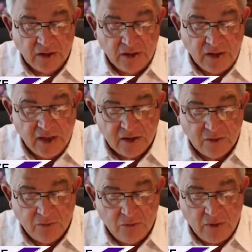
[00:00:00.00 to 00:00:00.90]

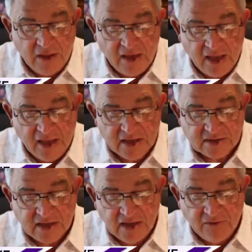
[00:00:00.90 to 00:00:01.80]
Yet, when he
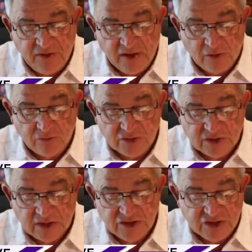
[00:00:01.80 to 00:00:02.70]
asks if he knows
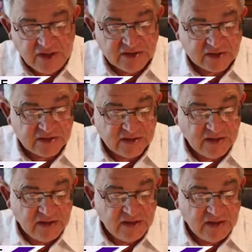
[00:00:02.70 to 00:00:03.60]
Jesus,
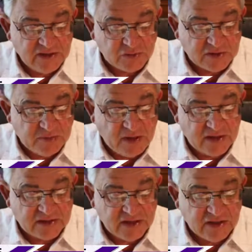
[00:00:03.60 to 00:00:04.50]
his
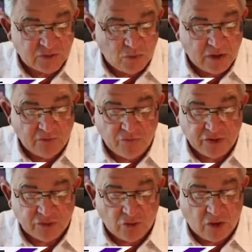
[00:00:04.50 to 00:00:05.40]
response is one of
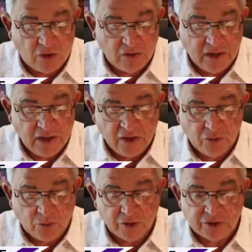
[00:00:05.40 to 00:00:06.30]
withdrawal. In other
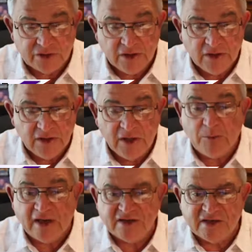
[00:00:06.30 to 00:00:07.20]
words, he
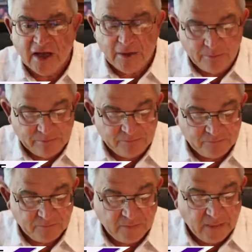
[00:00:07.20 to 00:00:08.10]
plays dumb.
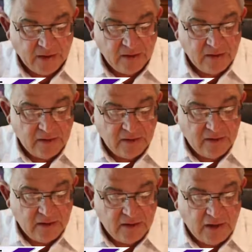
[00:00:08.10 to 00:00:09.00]

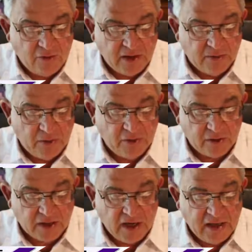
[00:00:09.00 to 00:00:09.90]
Eric Berne
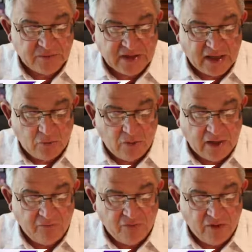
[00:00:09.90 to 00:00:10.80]
claims that
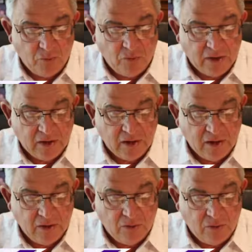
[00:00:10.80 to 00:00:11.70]
whenever
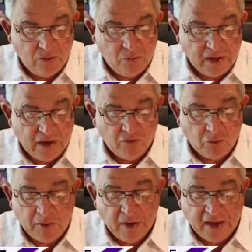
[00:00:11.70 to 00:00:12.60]

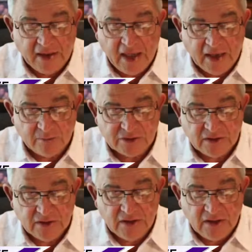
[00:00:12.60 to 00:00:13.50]
we play games,
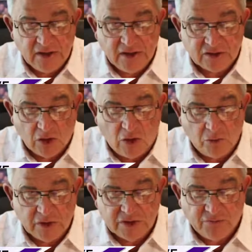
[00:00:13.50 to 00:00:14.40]
it's
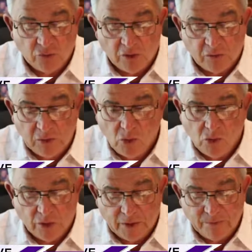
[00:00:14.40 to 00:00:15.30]
always for a
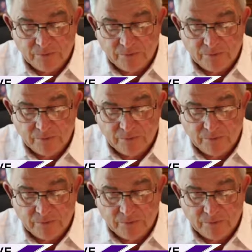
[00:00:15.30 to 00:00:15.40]
reward.